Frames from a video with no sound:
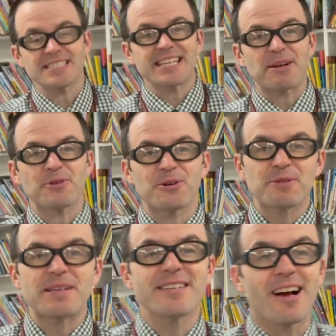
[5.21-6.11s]
Today we're going to
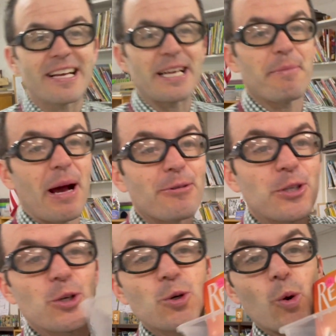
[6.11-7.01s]
be talking
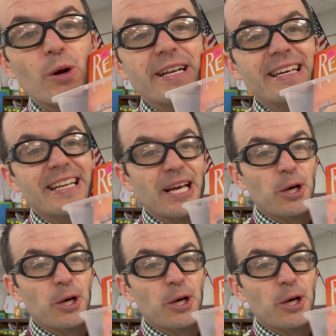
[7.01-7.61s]
about Gordon